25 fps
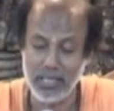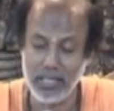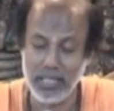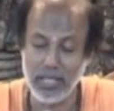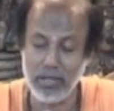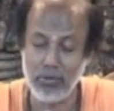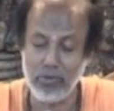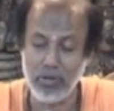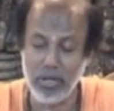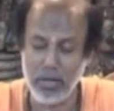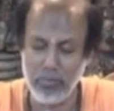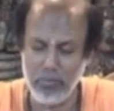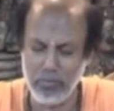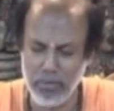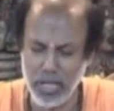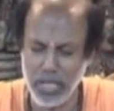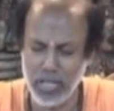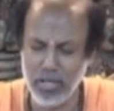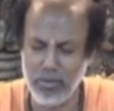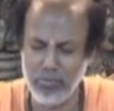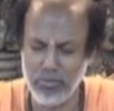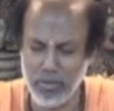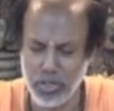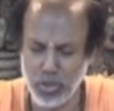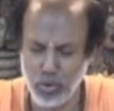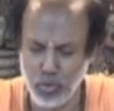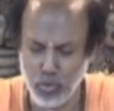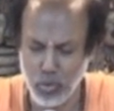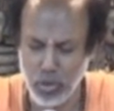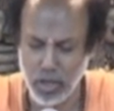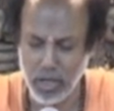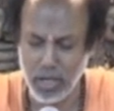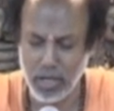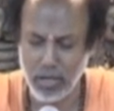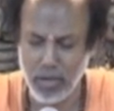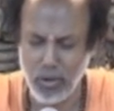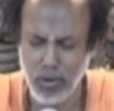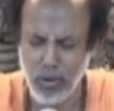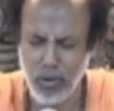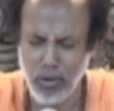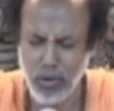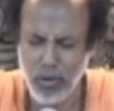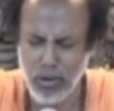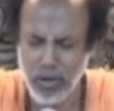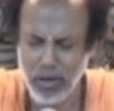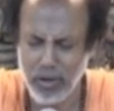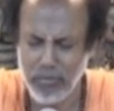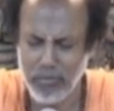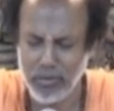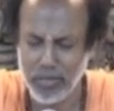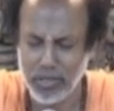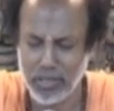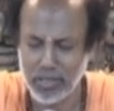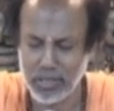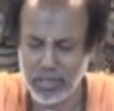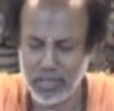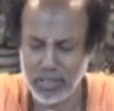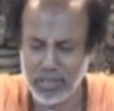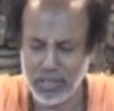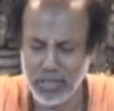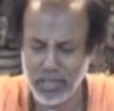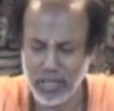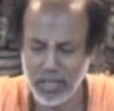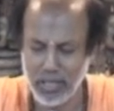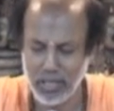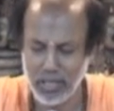that we are made of this world, all of us,